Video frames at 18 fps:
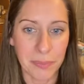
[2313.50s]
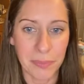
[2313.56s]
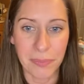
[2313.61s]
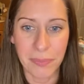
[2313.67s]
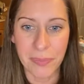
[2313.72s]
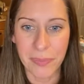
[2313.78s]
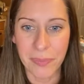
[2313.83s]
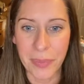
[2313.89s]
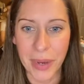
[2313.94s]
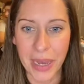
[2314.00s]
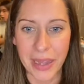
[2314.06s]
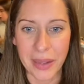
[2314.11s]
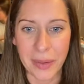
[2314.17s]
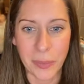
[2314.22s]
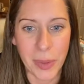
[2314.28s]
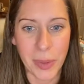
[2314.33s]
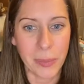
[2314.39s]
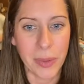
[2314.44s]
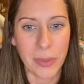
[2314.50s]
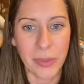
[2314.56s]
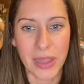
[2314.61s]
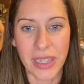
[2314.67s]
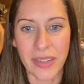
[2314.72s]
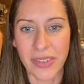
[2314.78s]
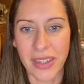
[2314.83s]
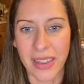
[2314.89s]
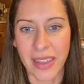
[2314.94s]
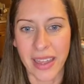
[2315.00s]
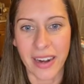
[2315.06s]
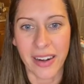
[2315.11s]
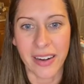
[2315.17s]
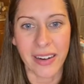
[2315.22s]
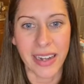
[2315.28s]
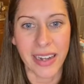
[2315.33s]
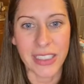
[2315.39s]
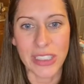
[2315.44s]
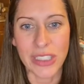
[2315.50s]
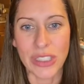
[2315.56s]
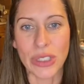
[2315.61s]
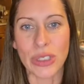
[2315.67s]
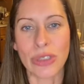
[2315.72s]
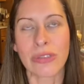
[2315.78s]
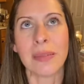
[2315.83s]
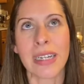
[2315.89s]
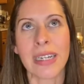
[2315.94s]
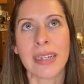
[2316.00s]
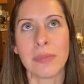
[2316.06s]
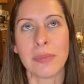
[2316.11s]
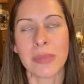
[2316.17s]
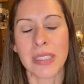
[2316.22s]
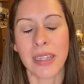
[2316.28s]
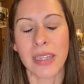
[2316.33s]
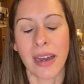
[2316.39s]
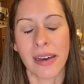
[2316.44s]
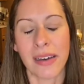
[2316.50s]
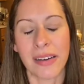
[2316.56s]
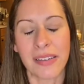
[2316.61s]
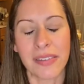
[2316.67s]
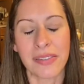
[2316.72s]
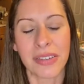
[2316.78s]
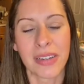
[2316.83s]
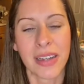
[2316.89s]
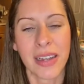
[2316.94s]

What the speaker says: But when we were living there, I just dreamed of